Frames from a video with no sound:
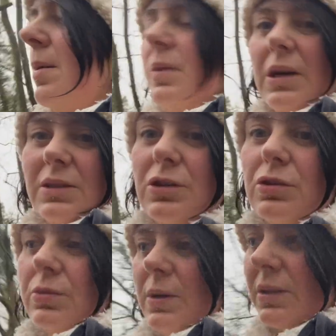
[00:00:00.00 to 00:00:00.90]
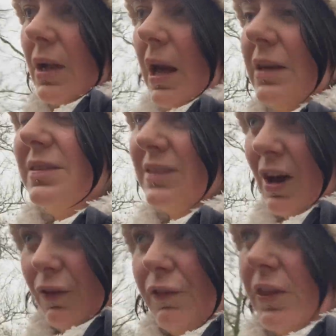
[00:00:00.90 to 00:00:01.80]
because I just wanted to like
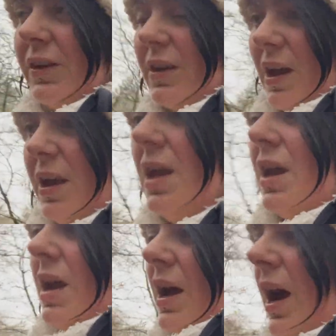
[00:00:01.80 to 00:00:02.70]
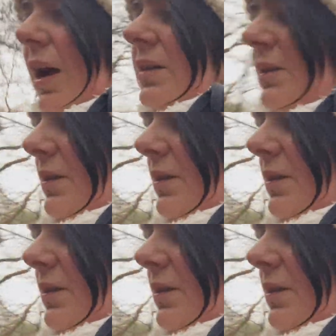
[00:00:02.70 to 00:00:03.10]
settle for the day and